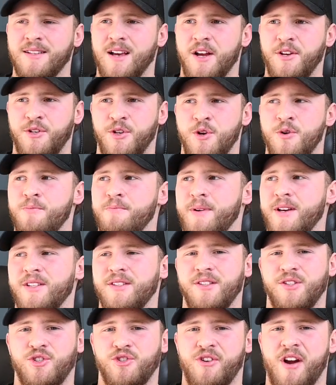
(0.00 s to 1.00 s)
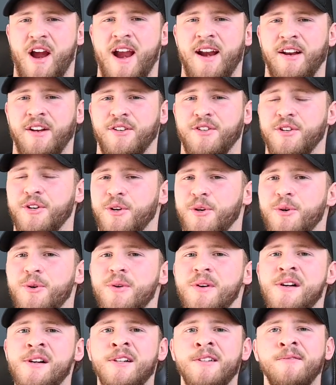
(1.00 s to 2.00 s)
I do miss the training
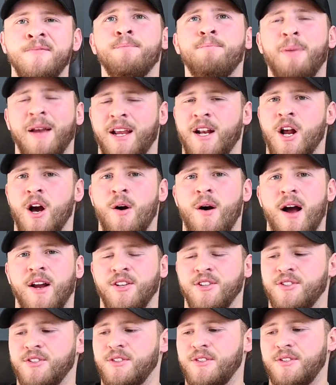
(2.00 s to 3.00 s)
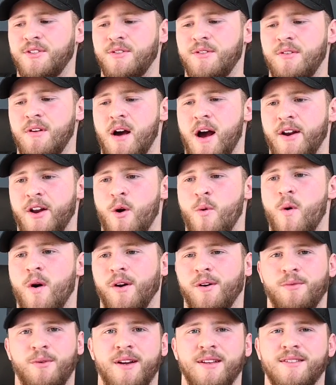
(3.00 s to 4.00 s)
too, but you know, I just, I don't
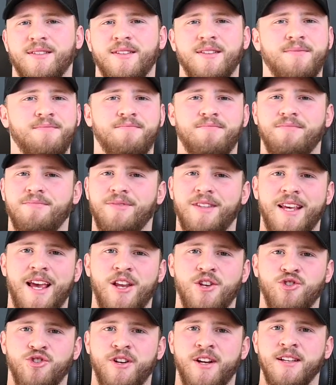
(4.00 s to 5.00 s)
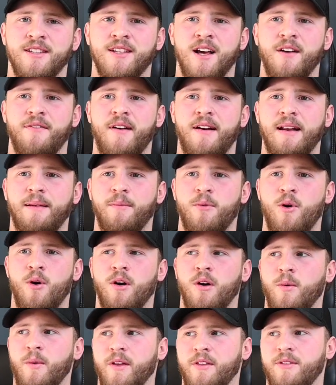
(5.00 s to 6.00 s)
want to risk the injury and stuff
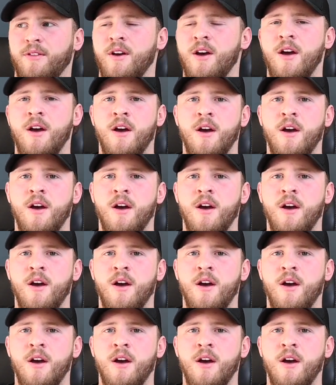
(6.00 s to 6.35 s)
anymore with